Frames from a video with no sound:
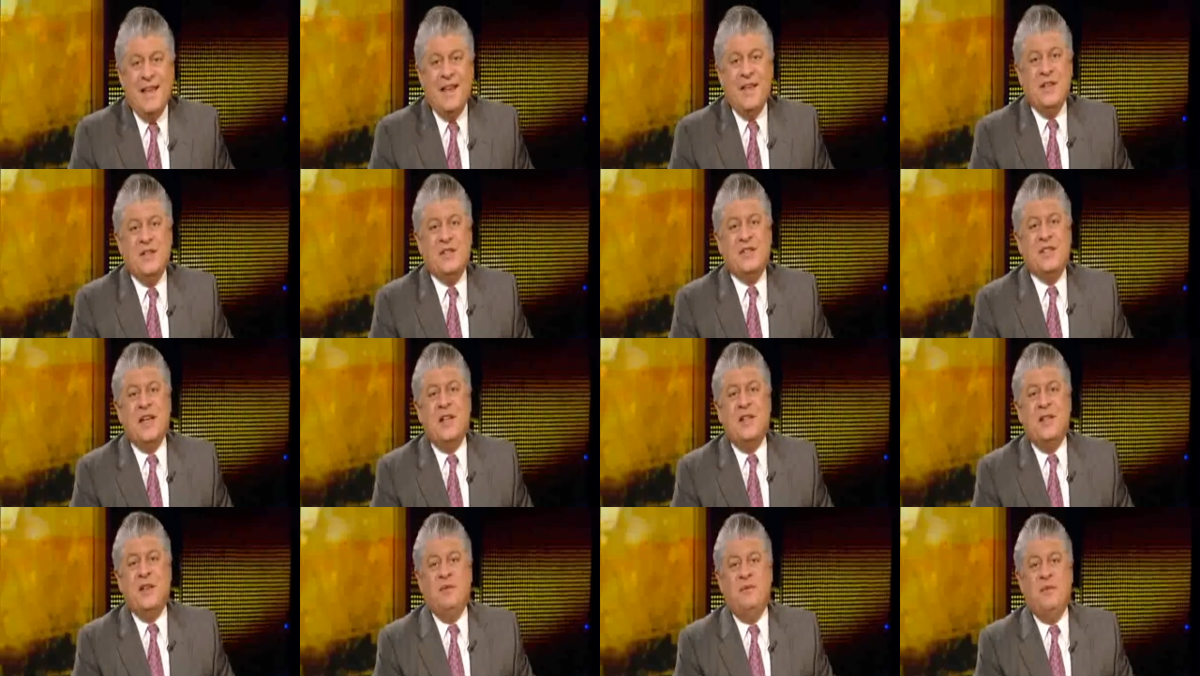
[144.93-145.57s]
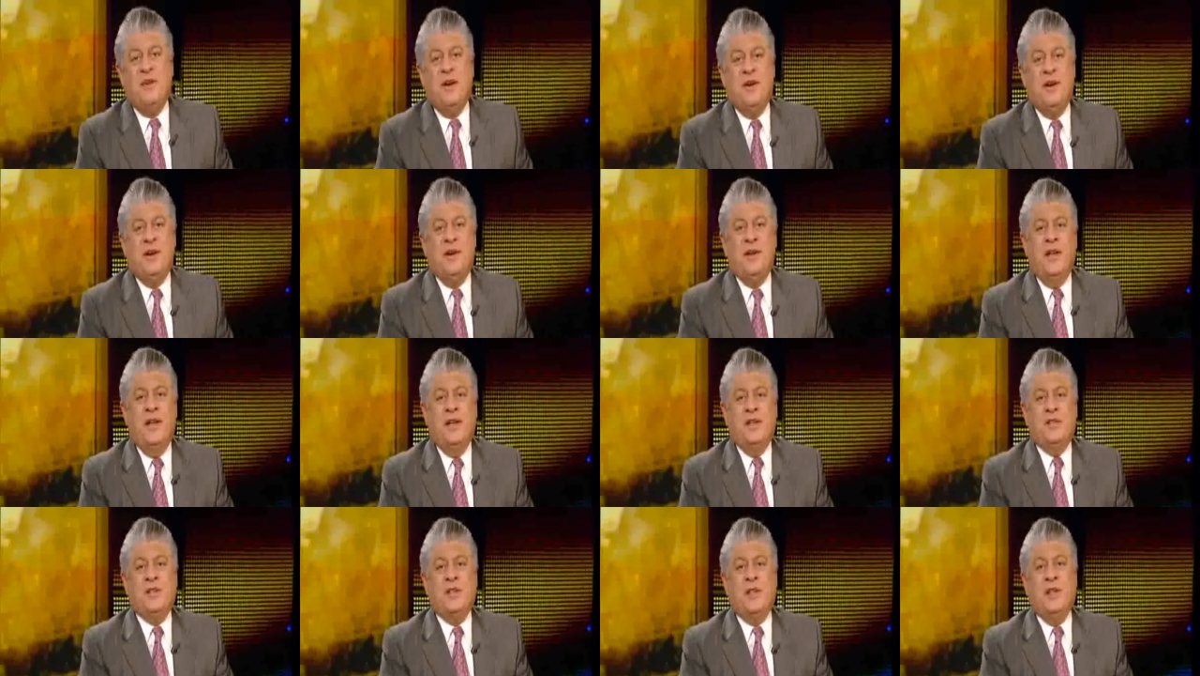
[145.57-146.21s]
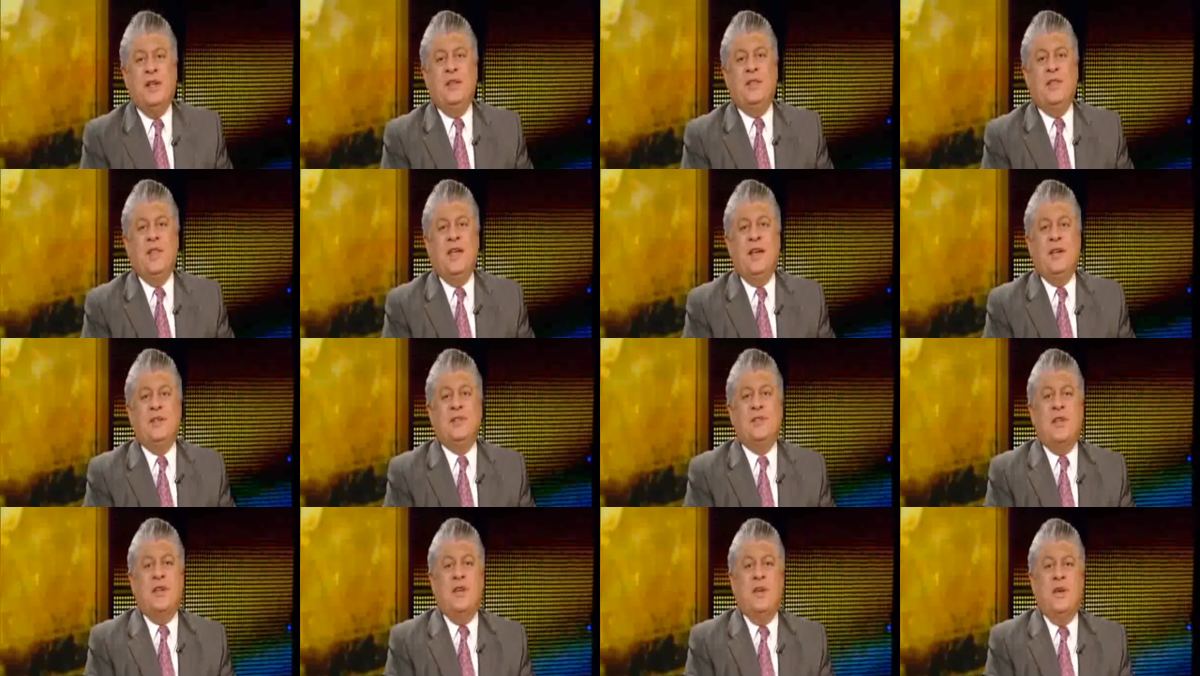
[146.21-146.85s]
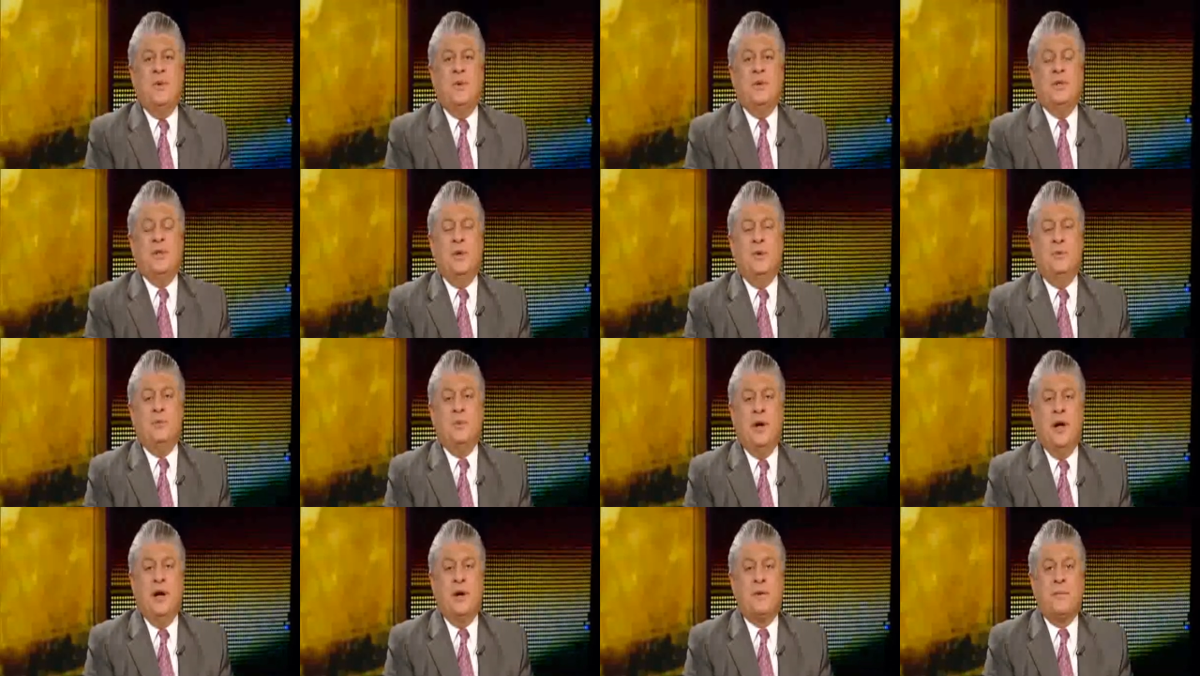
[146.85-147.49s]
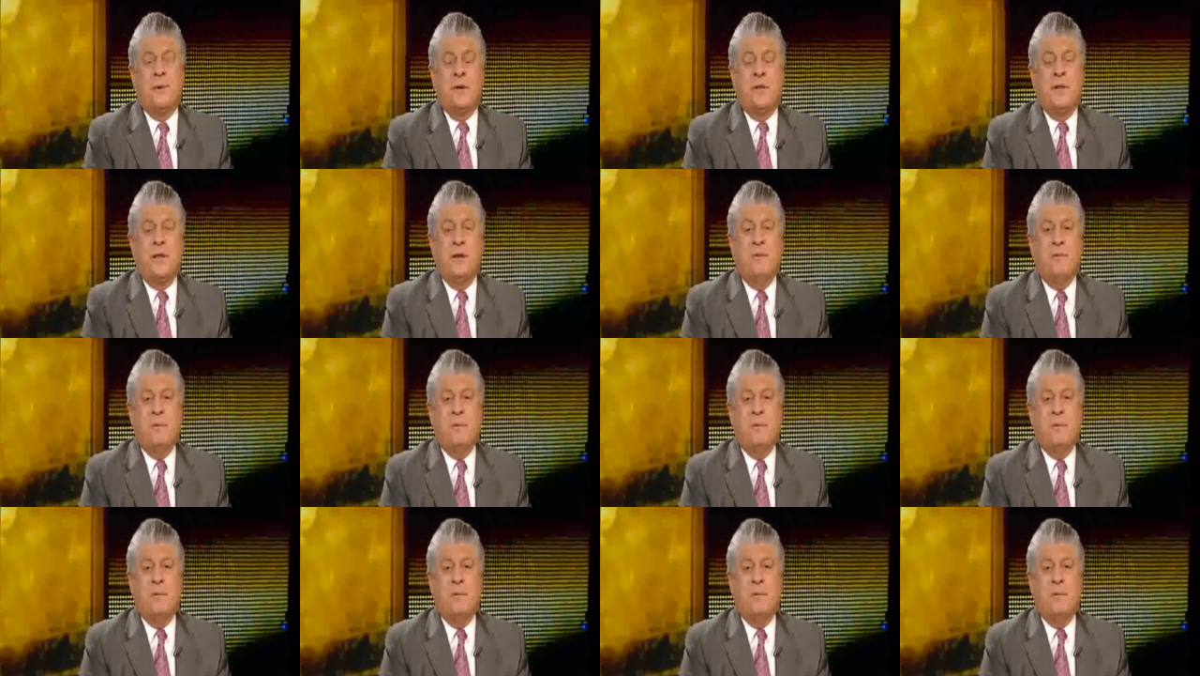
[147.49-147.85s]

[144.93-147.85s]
It is selling very nicely, thanks to you and Lou Rockwell